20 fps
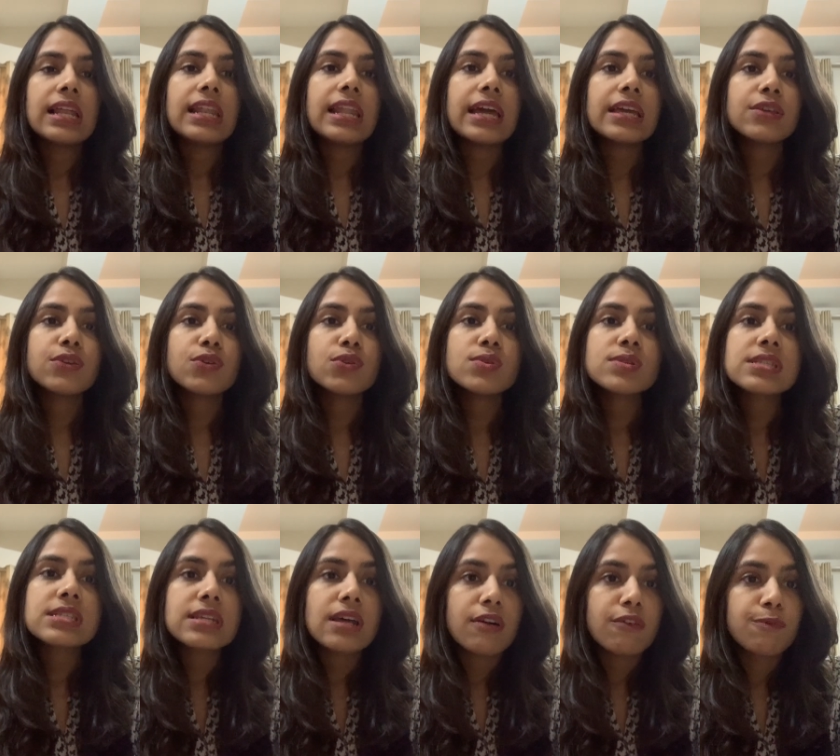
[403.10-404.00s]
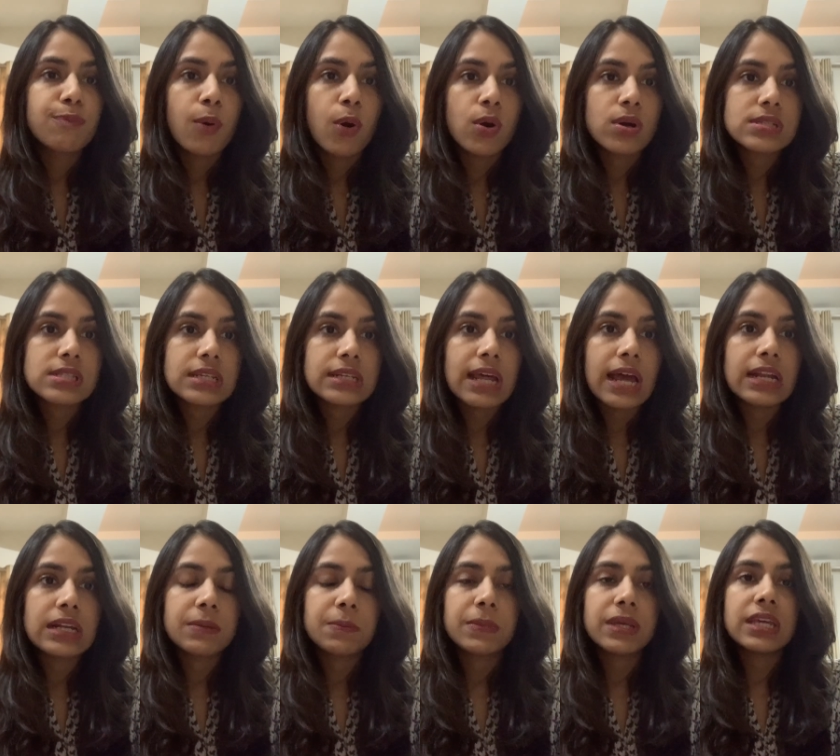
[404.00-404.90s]
like you know snuff box
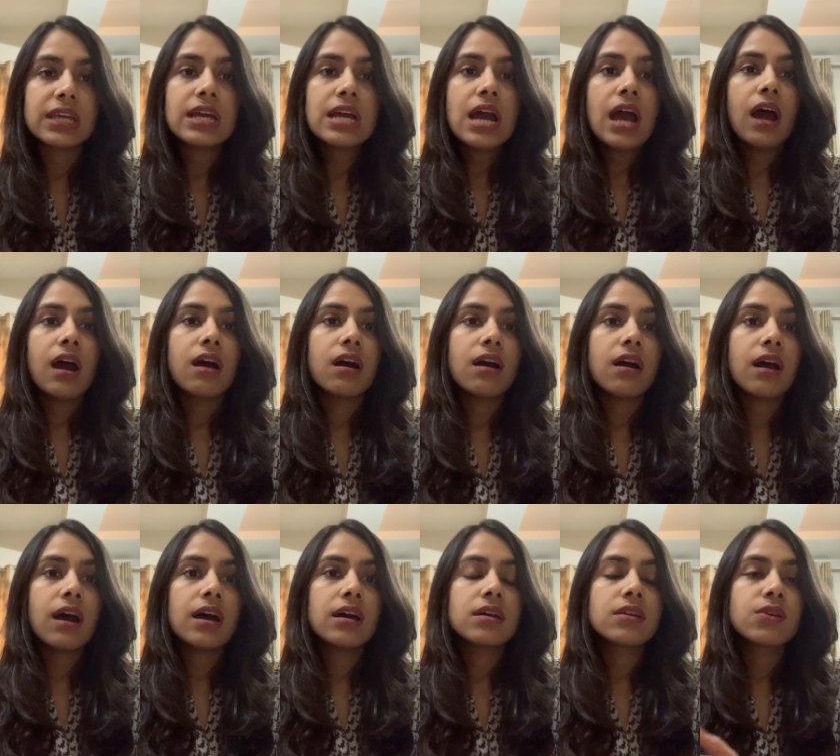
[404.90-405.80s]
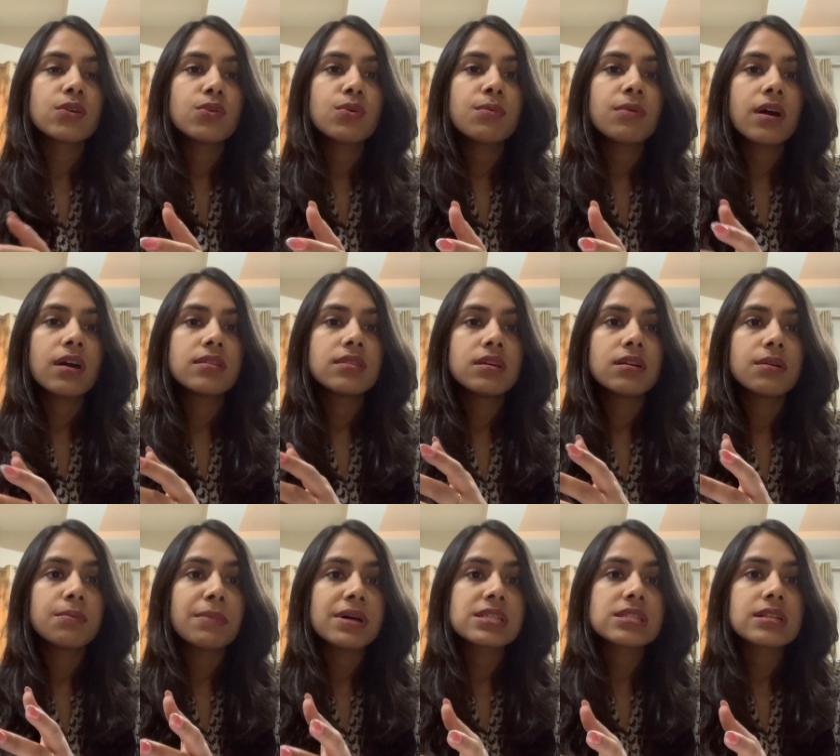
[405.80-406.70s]
anatomy uh, uh you know uh,
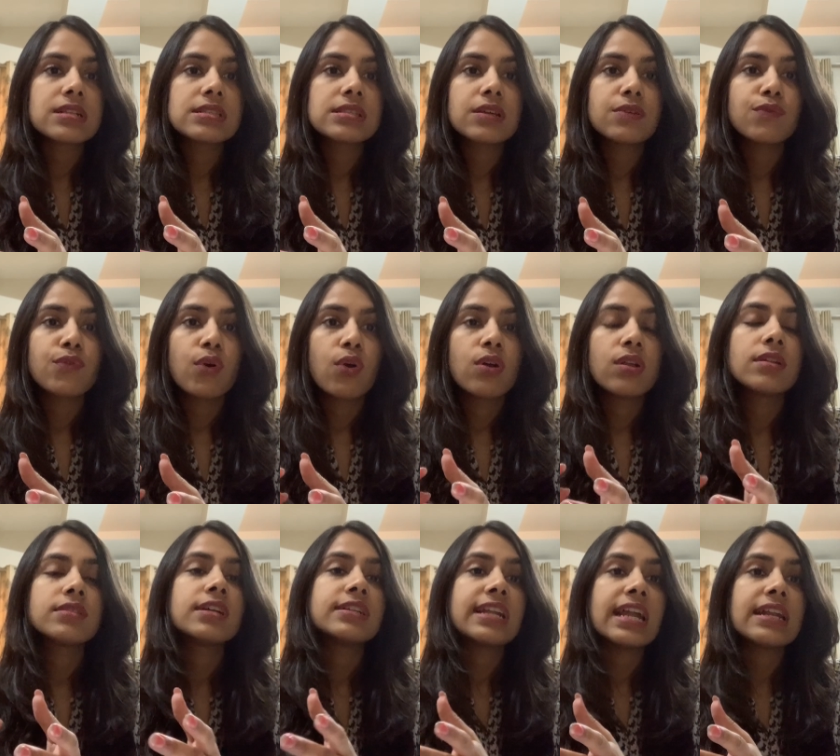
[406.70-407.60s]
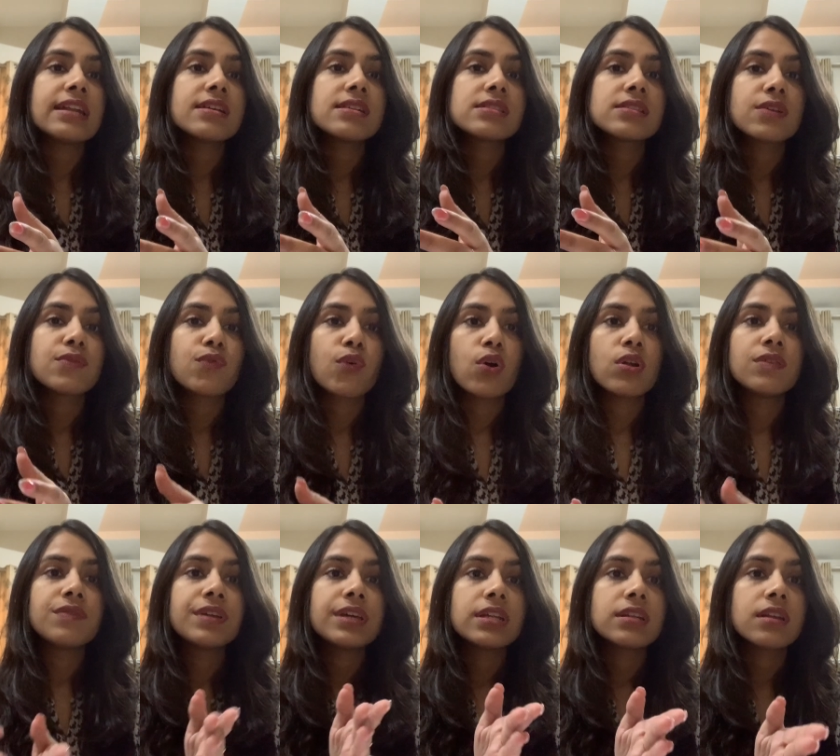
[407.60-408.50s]
the muscles involved the tendons
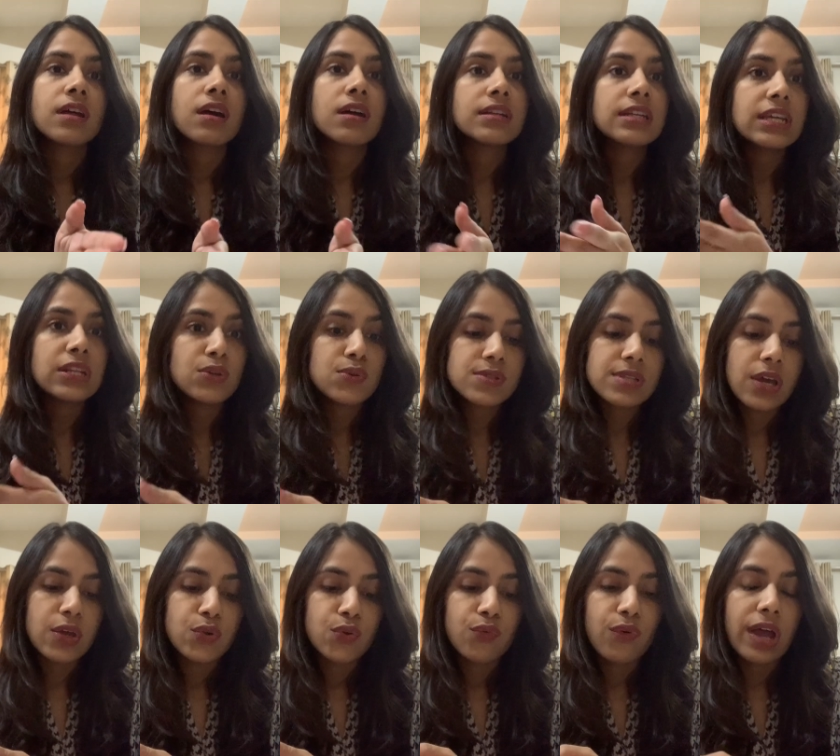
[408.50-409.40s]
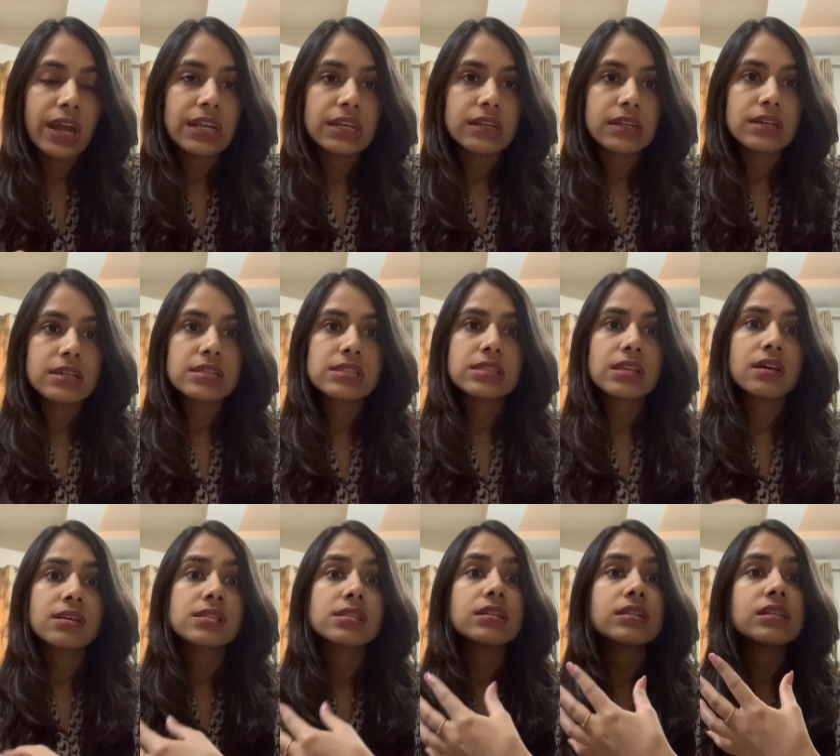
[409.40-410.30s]
involved in uh, tenosynovitis
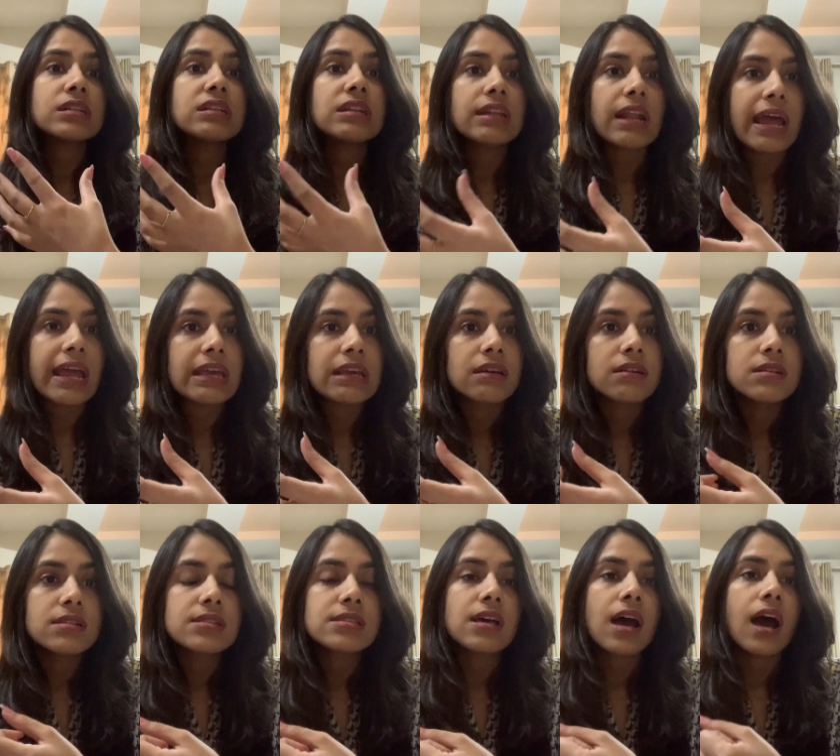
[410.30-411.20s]
uh, certain triangles